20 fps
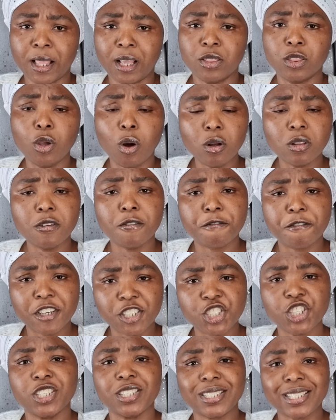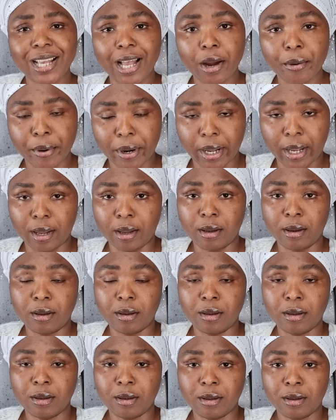Though the vision tarry,
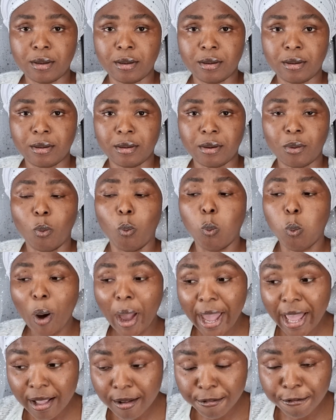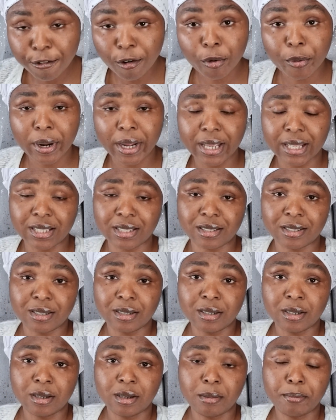wait for it,
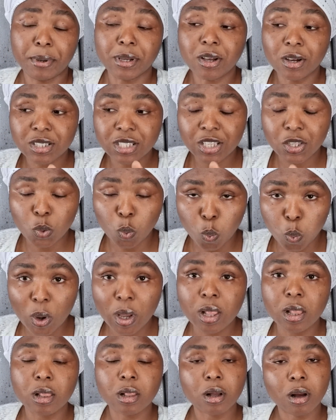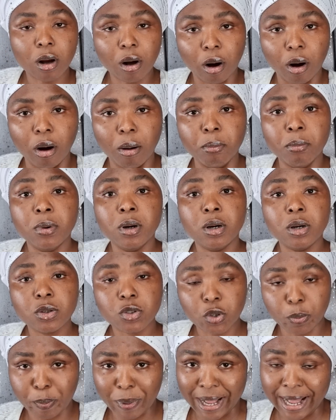because it will come
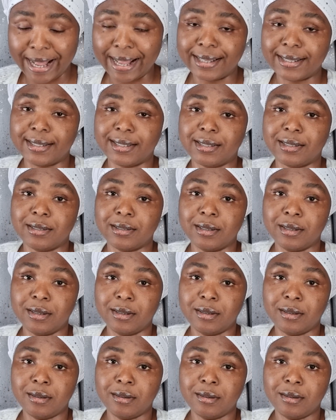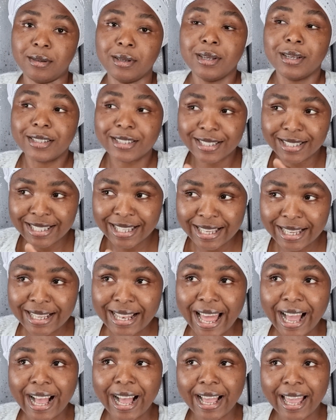to pass. See,
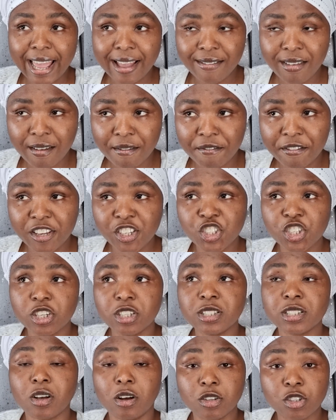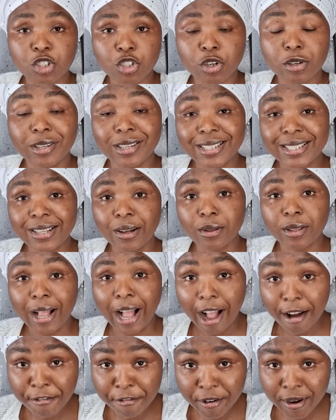like I gave that visions concerning South
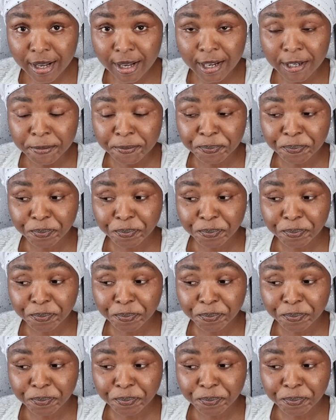Africa,